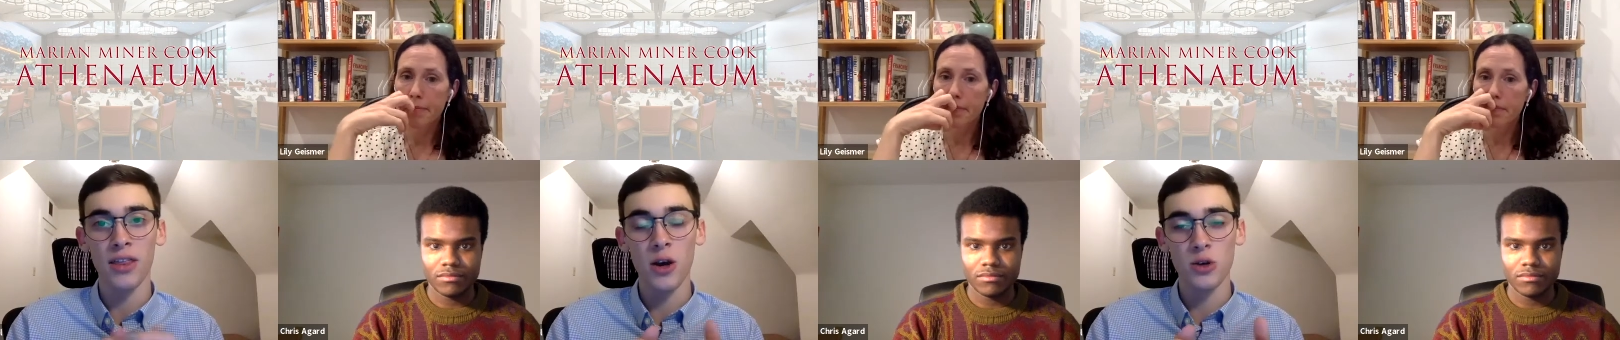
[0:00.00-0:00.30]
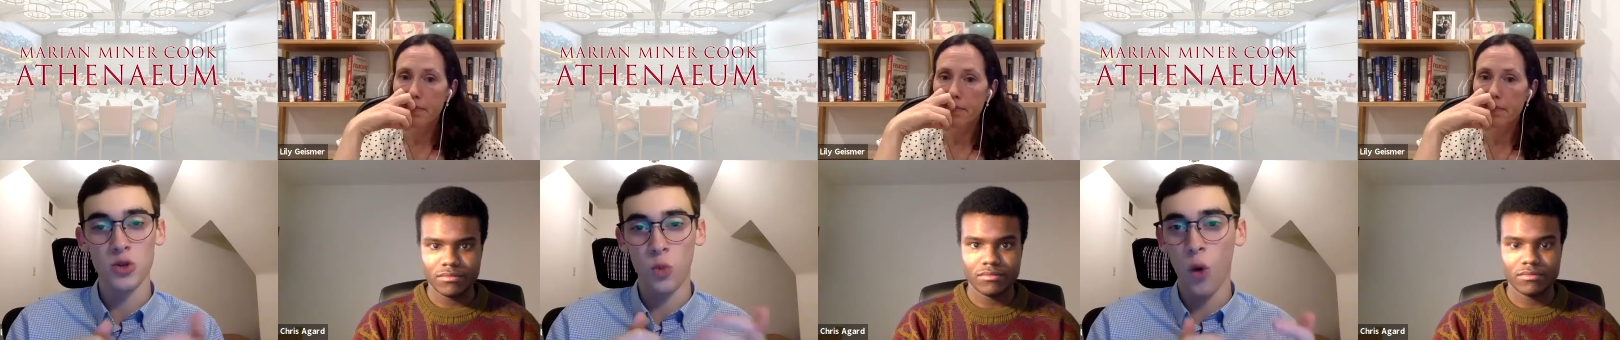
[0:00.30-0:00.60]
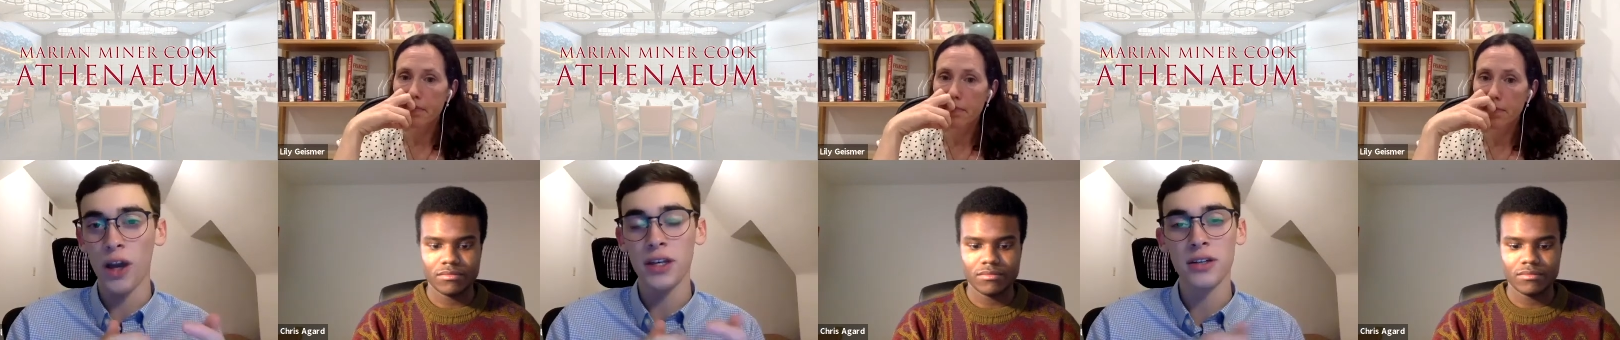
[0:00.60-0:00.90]
Speaker 1: those
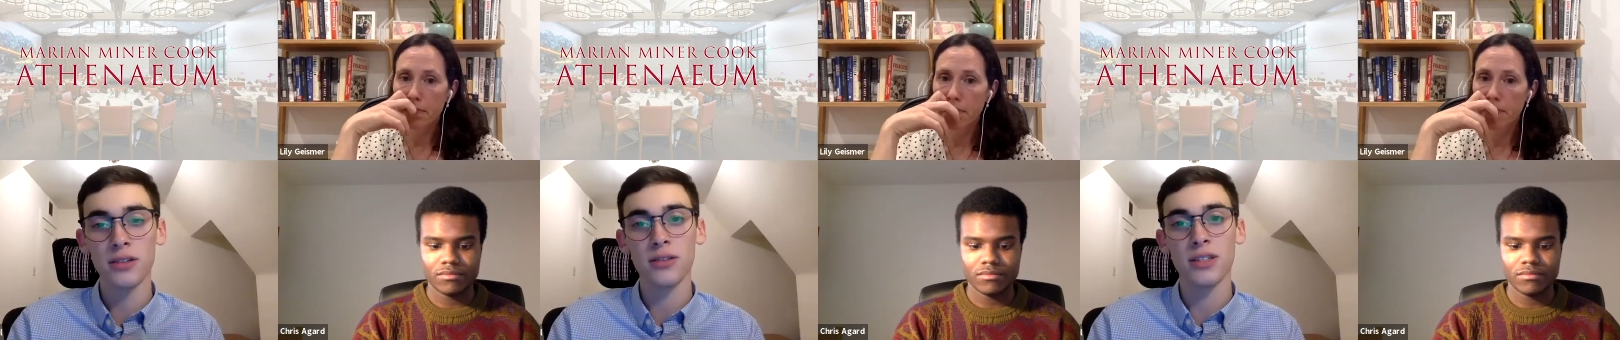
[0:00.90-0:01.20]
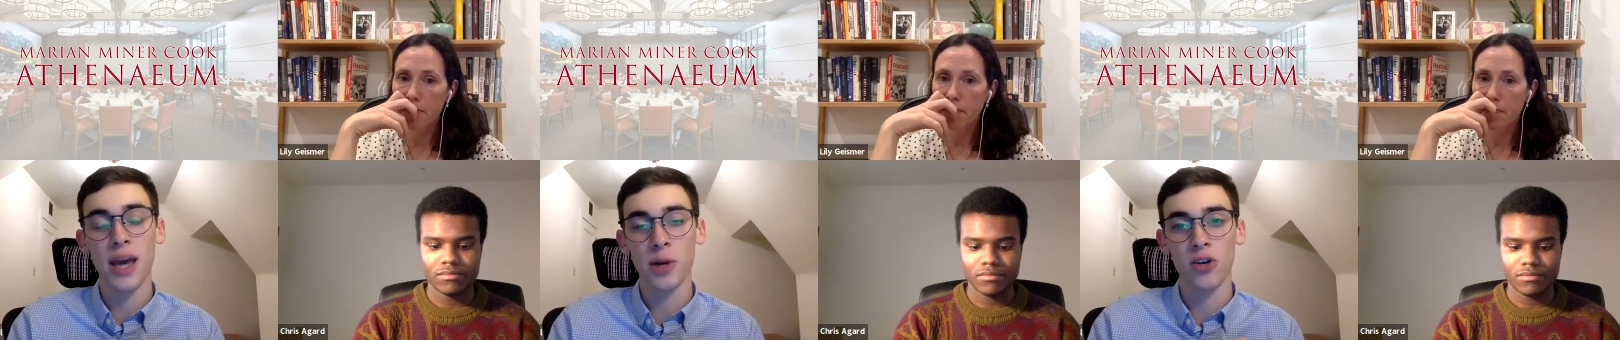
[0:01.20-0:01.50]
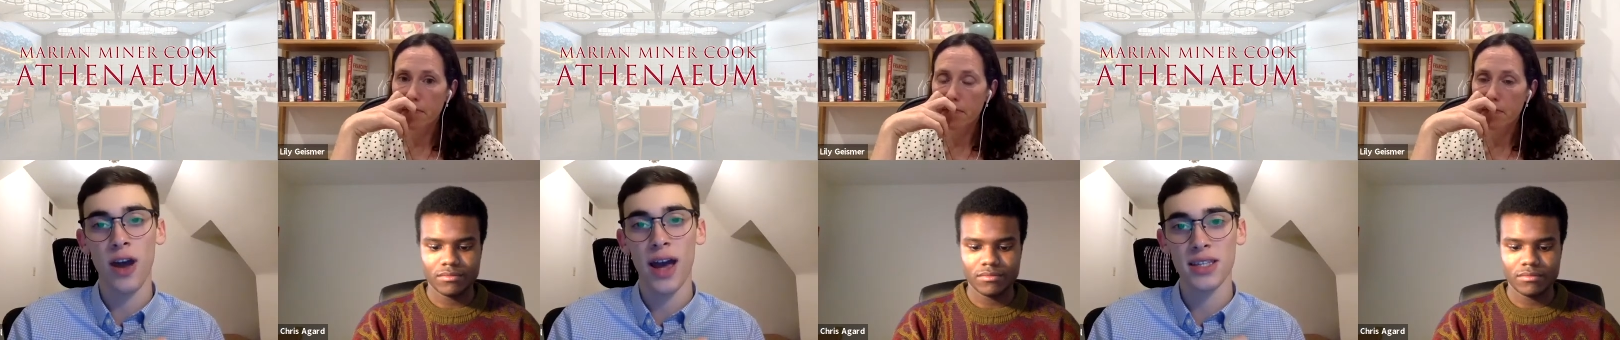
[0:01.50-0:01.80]
white
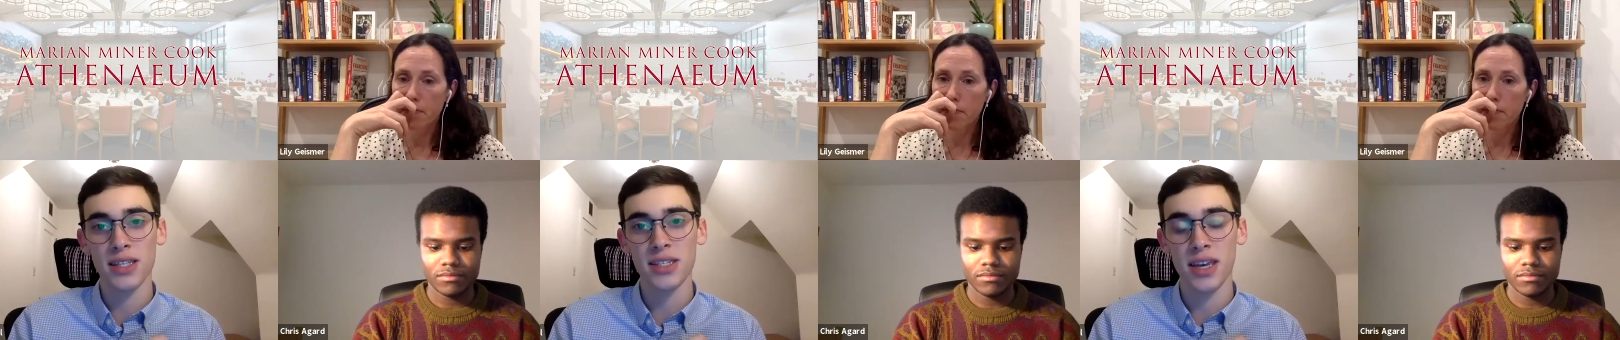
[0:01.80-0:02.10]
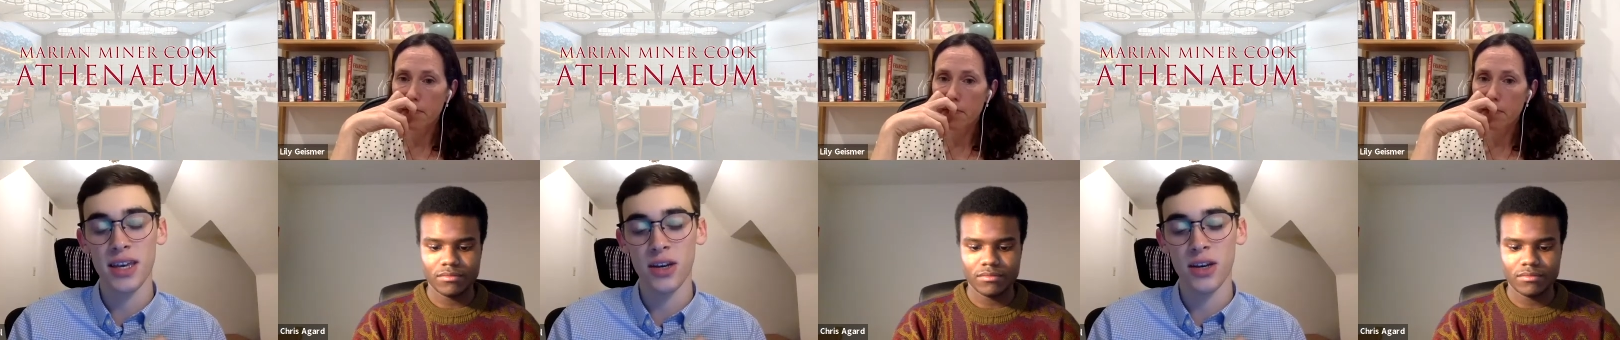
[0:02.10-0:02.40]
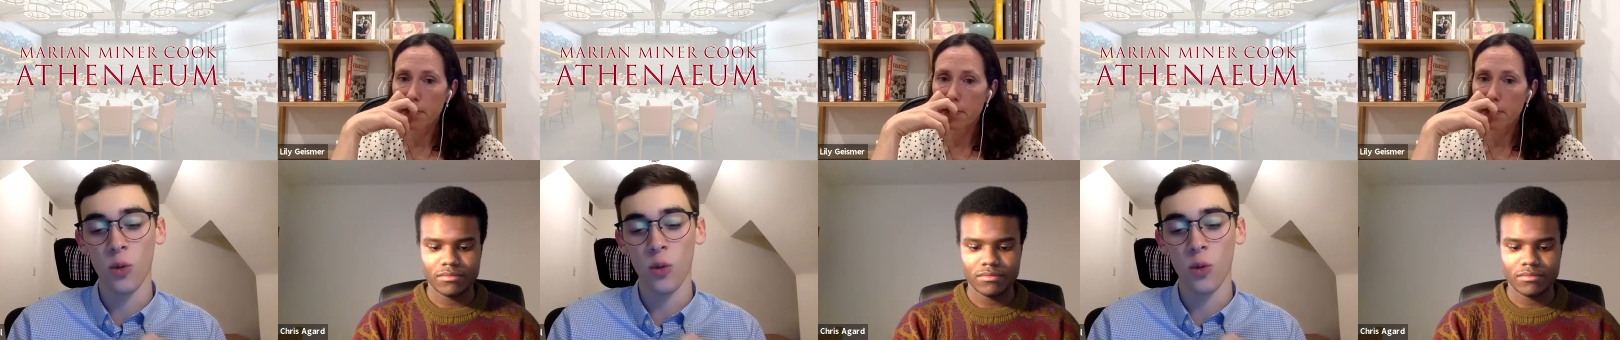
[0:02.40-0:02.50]
Democrats in,